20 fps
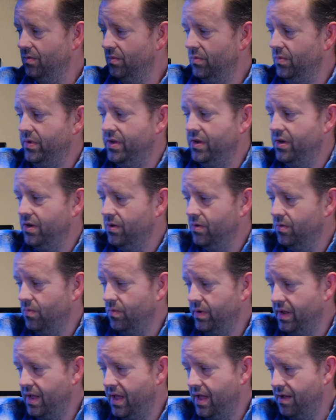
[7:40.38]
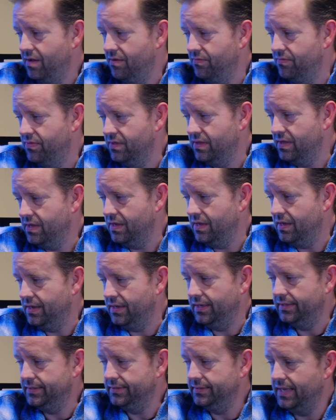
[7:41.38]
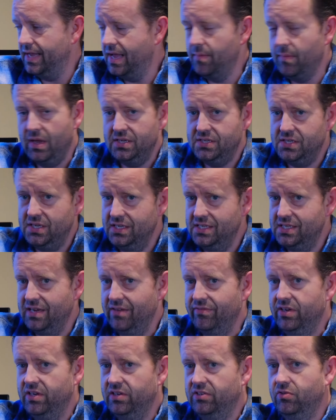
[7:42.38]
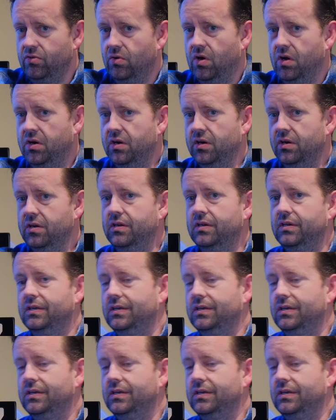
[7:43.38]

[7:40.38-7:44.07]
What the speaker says: Here we have the MAC7200,